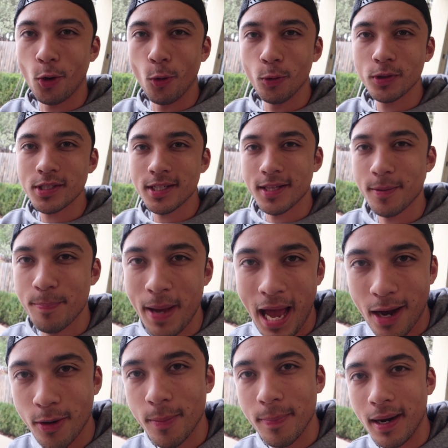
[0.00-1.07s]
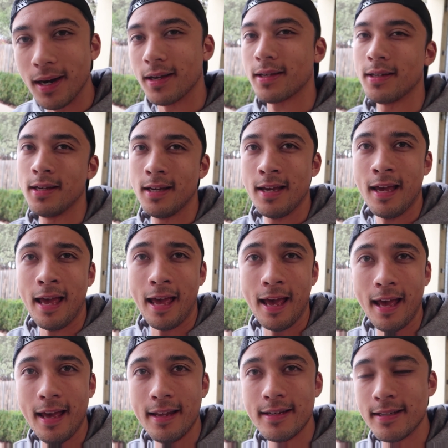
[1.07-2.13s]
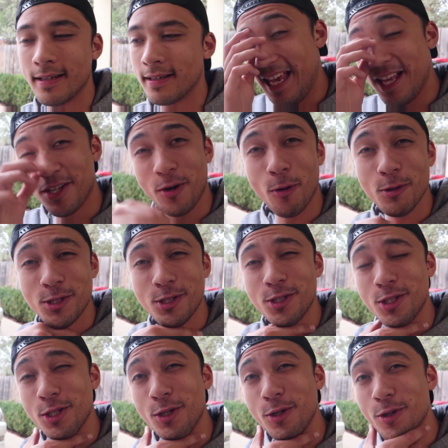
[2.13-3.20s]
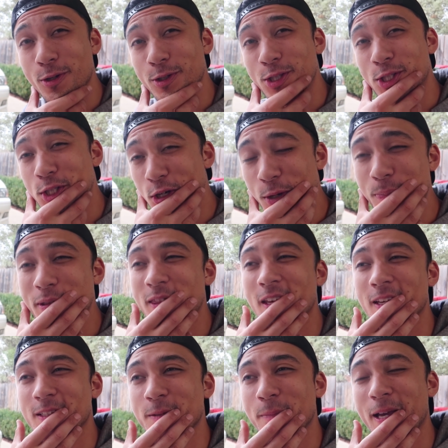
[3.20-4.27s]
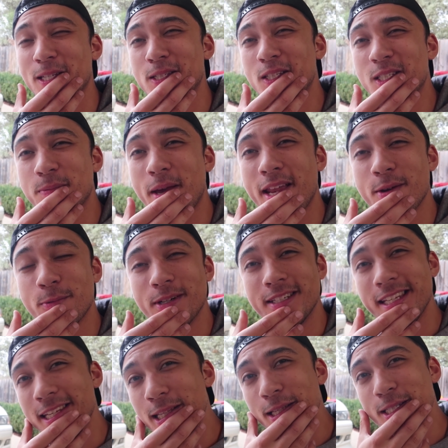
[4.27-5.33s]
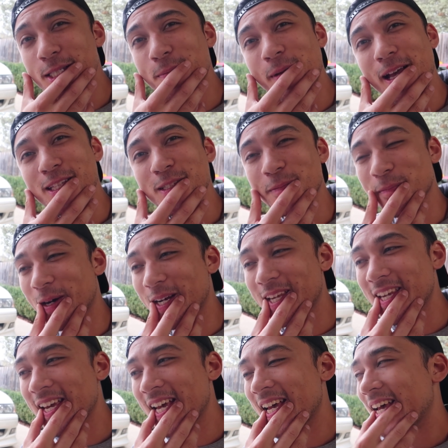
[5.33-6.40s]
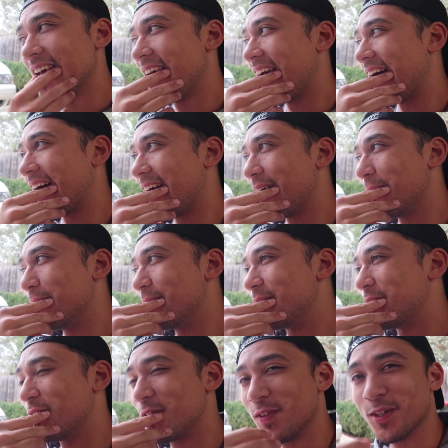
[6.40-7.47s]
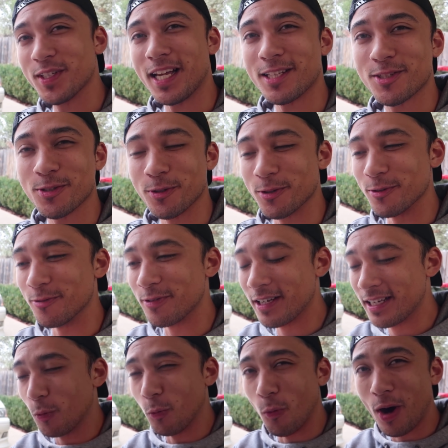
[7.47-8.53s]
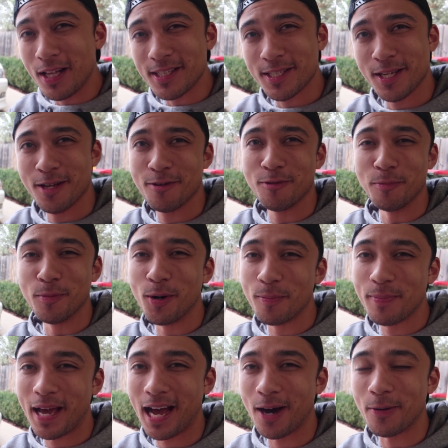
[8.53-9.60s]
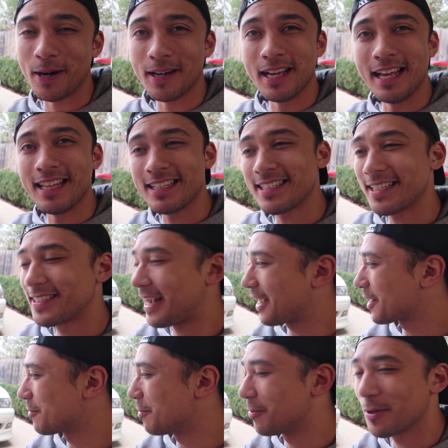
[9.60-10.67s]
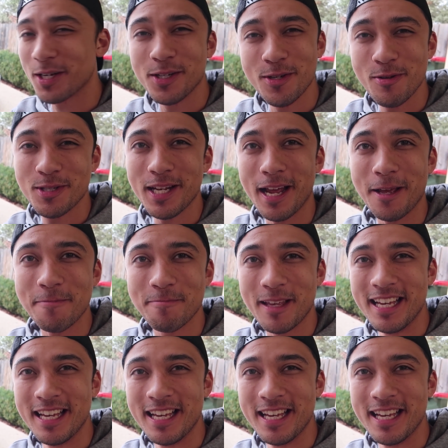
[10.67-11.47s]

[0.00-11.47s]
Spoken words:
called the power bug, and it causes you to do stupid things. It makes you spend ridiculous amounts of money to feel that sort of want for more power, and that's exactly what we're going to do today.